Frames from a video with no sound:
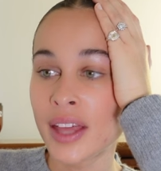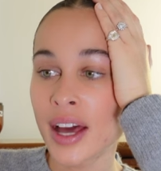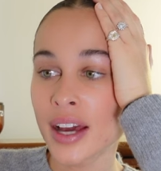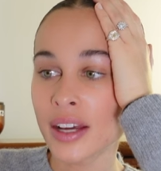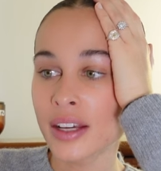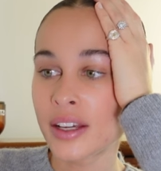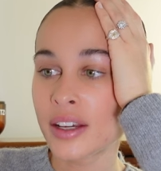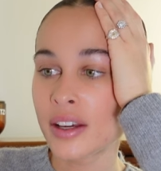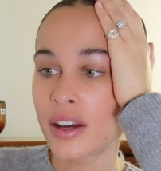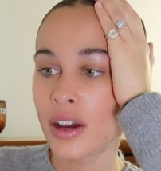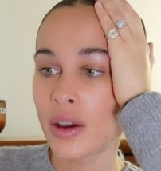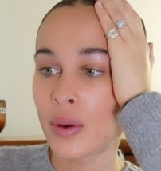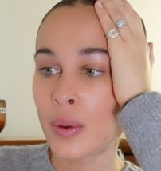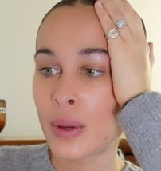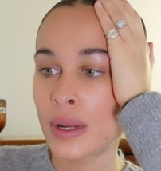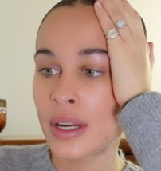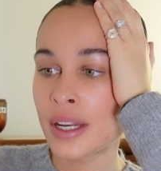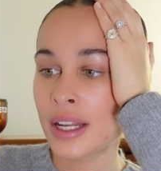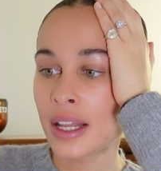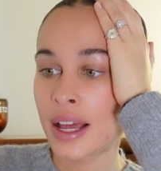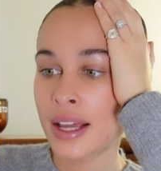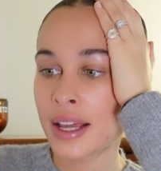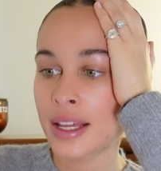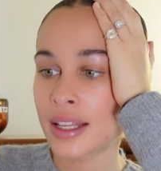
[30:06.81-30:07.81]
That can go
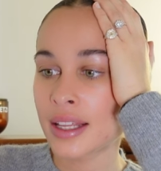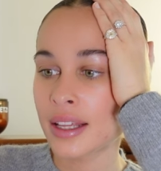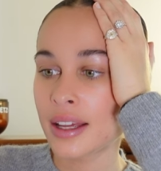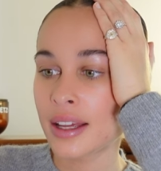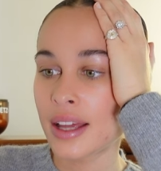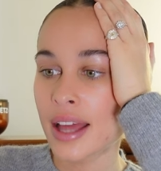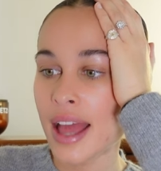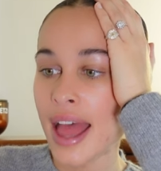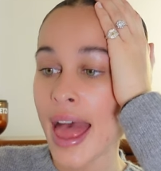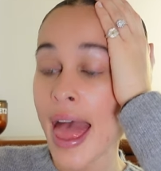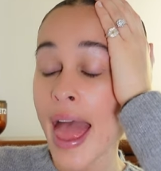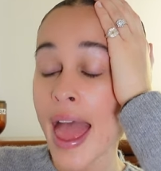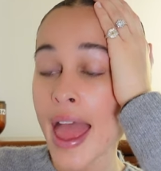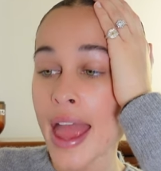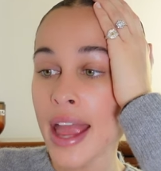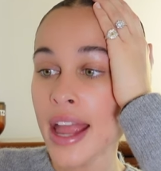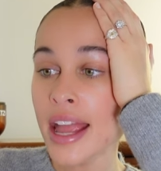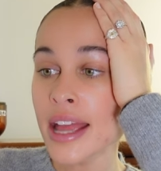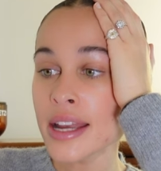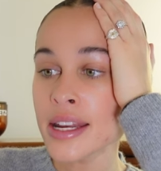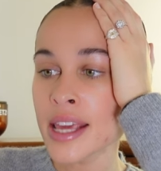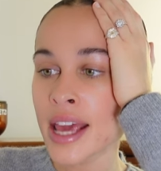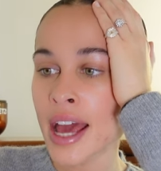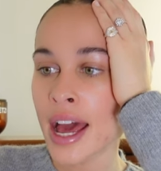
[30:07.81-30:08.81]
in like
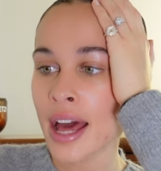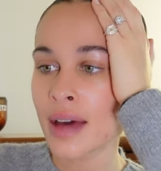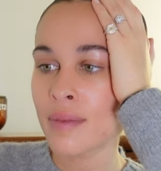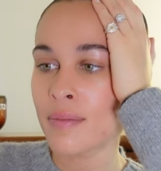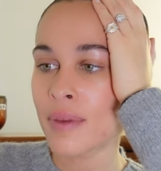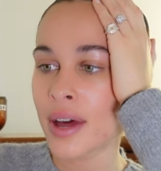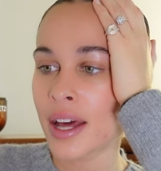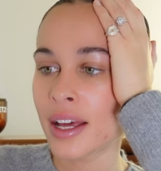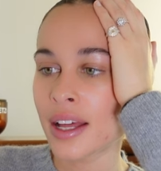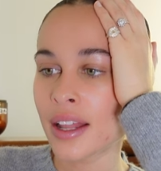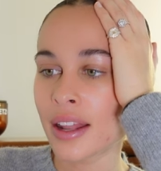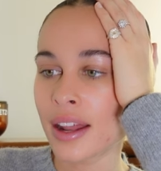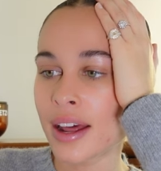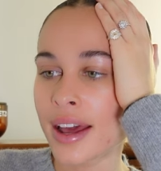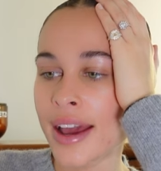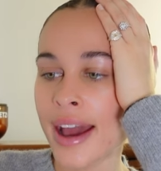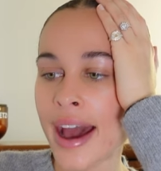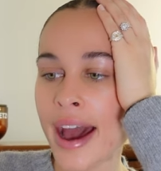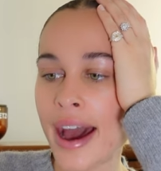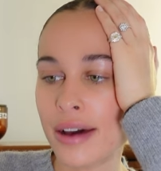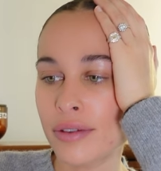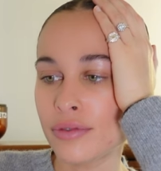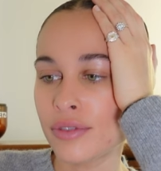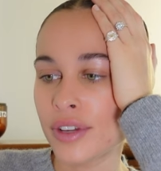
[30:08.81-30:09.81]
any handbag that I
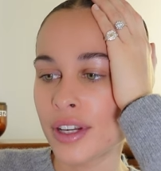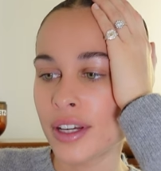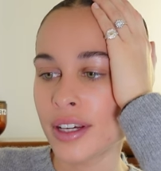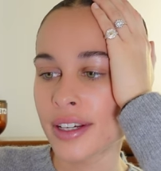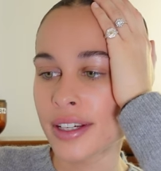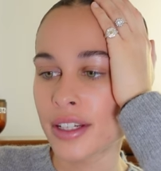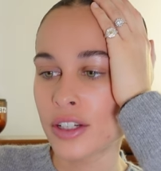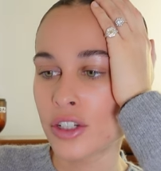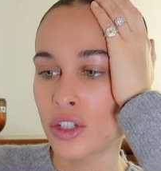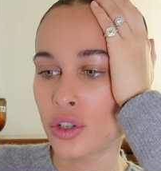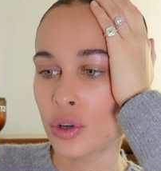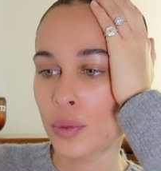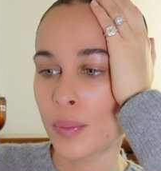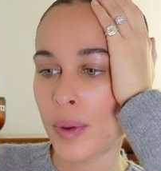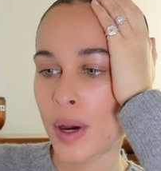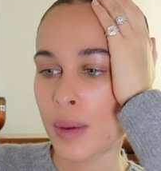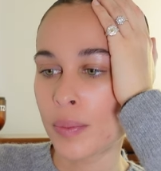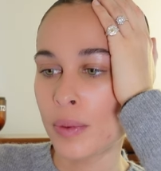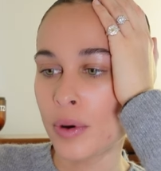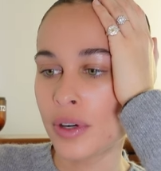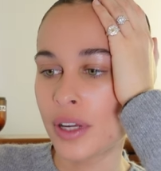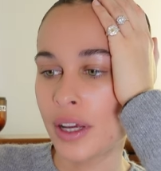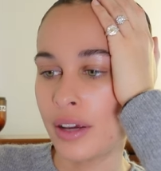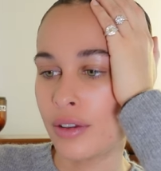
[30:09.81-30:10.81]
have, and I can top up
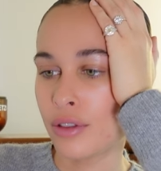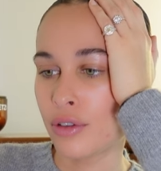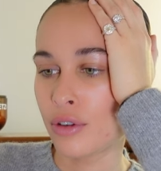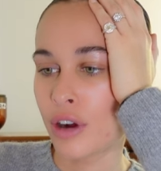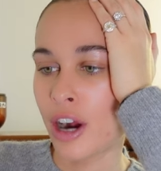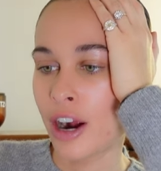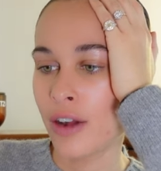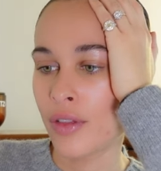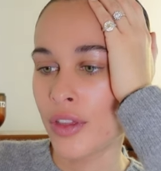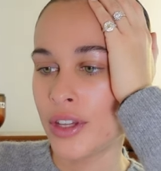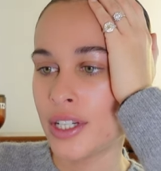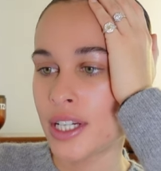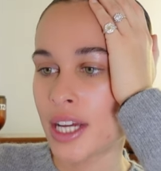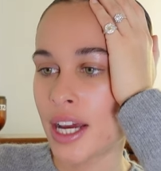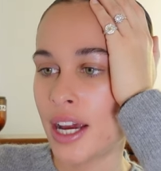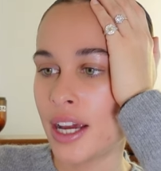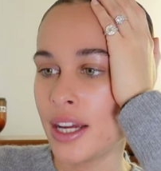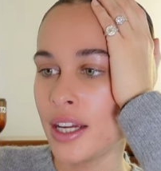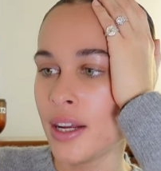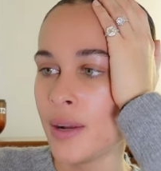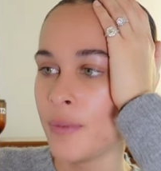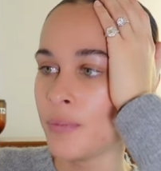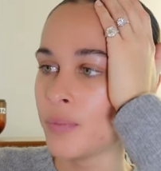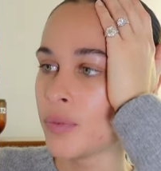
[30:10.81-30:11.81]
on it throughout the day.